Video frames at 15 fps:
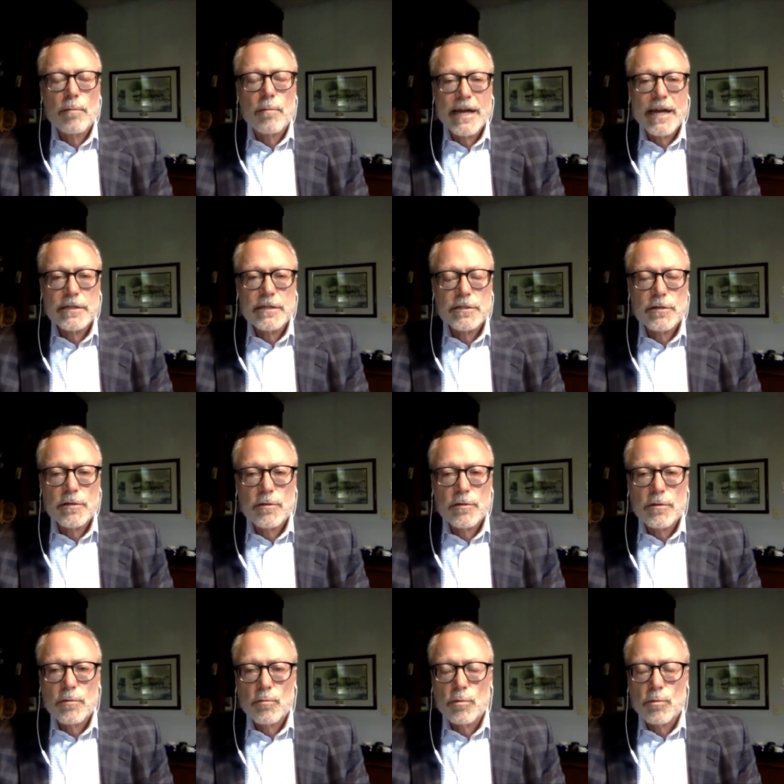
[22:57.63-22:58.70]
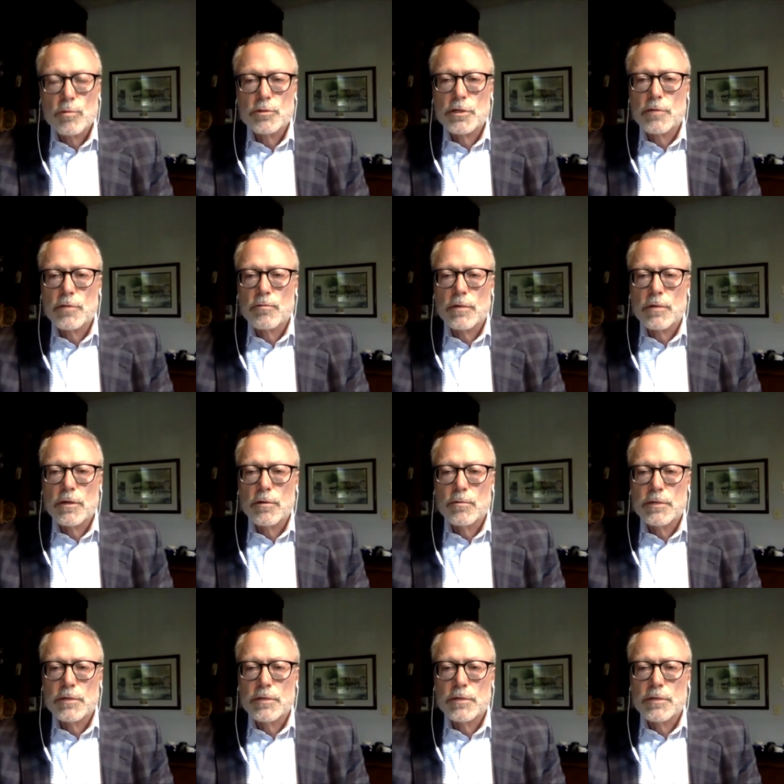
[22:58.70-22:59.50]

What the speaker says: master the rules of the road,